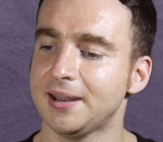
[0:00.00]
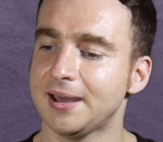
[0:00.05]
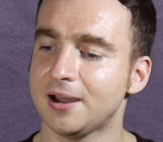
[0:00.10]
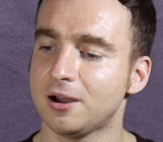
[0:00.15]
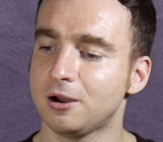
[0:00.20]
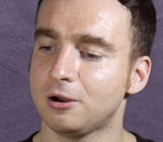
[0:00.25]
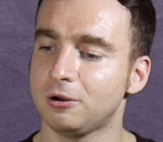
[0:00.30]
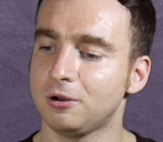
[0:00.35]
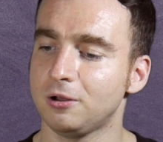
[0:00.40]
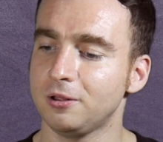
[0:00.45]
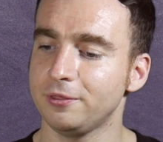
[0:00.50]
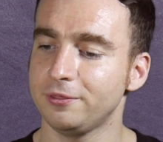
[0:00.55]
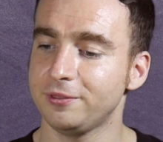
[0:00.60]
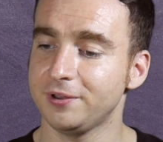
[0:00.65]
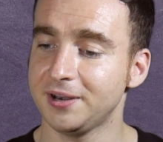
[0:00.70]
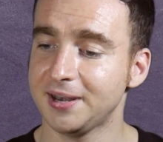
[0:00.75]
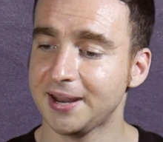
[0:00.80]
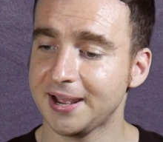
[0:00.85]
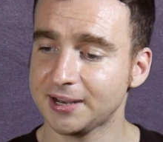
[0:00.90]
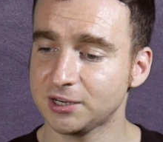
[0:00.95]

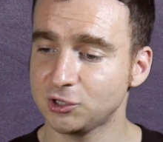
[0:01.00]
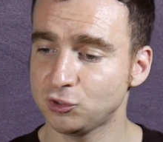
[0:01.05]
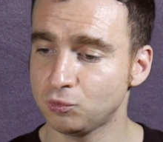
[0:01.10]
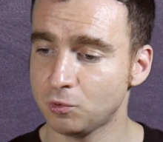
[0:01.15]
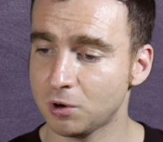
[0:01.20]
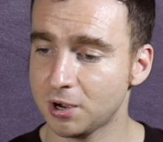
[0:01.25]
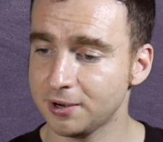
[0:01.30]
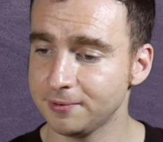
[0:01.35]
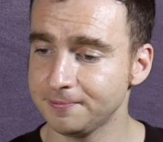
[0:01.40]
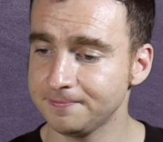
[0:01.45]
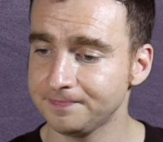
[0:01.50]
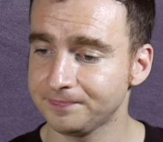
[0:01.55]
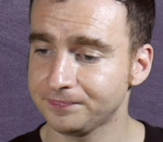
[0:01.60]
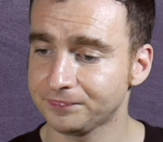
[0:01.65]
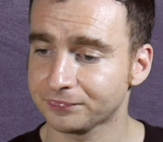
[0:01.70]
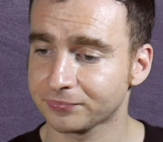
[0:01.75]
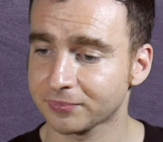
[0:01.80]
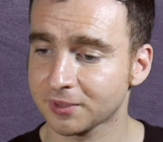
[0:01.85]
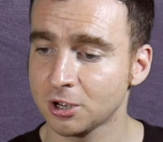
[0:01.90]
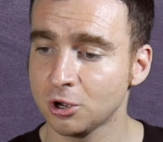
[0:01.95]
Now, the next one,
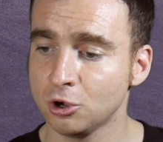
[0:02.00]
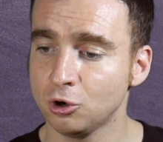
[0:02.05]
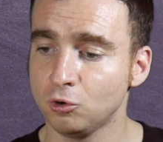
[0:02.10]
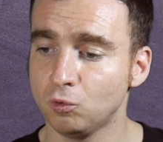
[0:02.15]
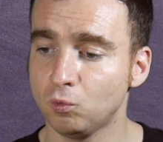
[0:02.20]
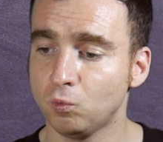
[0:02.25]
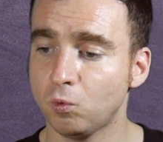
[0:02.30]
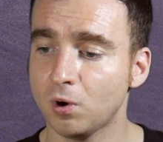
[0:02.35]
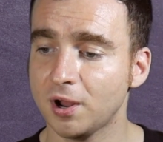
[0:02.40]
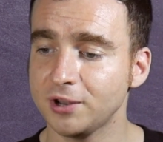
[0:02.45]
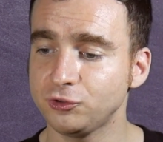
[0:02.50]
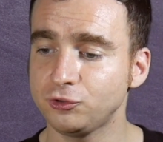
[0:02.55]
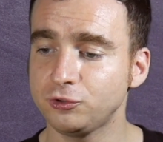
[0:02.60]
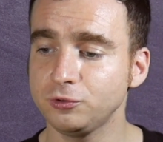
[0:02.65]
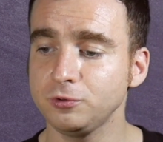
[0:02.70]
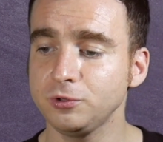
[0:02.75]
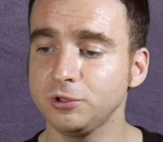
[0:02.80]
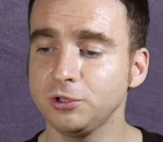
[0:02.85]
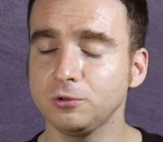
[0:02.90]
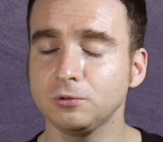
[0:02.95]

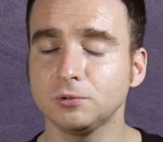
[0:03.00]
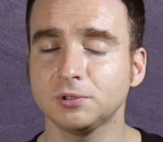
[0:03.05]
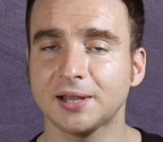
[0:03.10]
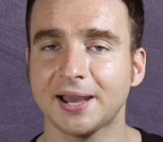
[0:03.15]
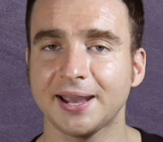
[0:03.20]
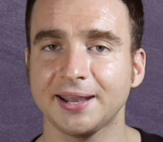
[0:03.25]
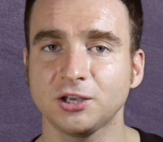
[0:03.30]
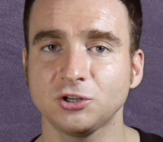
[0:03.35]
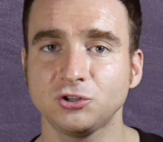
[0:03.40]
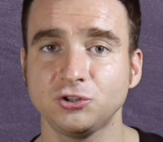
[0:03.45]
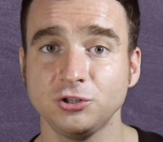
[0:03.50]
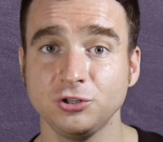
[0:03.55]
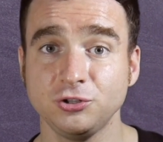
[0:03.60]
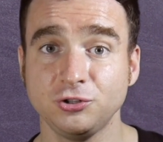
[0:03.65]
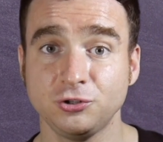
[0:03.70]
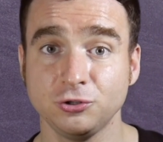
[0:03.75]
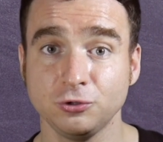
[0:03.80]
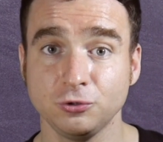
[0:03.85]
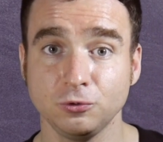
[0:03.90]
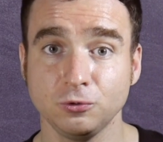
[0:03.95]
what do you like
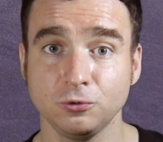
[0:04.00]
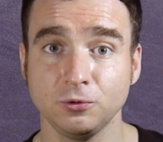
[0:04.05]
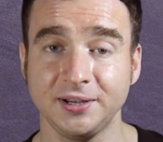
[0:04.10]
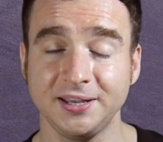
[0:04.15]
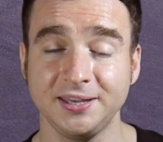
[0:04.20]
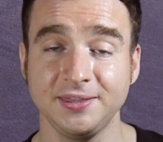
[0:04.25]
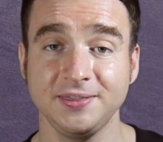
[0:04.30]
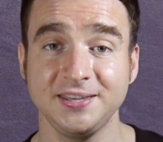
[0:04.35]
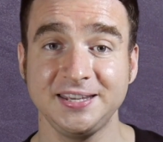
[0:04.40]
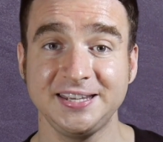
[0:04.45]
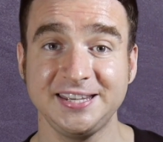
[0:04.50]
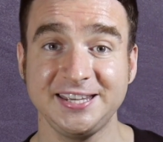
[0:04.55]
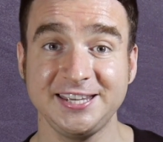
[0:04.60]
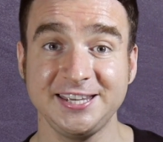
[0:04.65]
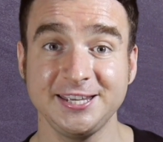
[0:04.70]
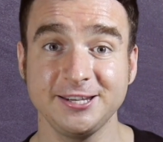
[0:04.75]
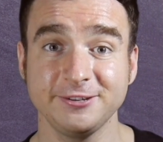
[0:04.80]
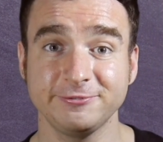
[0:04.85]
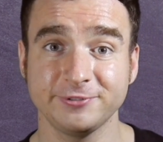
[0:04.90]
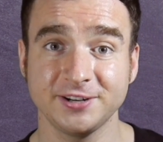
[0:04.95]
to do in the
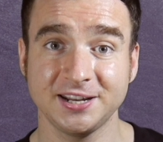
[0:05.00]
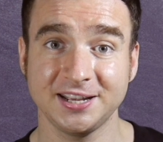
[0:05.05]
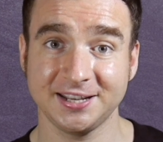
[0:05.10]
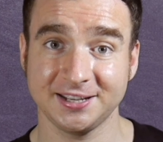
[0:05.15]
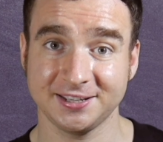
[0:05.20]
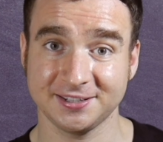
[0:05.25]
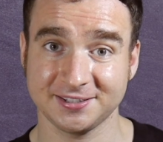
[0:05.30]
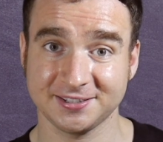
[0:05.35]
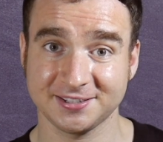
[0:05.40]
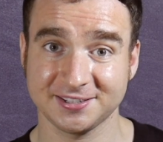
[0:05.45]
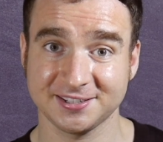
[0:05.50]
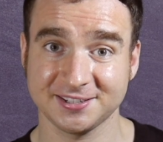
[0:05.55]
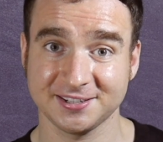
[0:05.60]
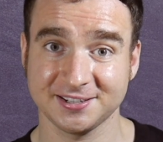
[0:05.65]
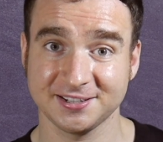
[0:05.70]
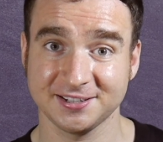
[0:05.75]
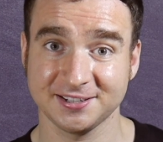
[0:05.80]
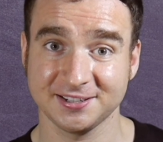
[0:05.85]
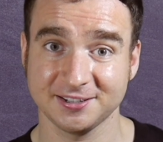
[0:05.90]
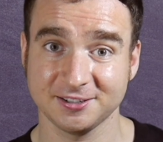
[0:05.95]

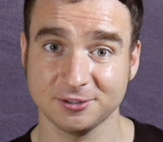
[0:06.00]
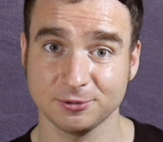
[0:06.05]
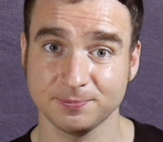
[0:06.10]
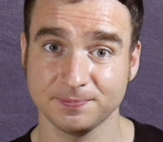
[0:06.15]
evenings?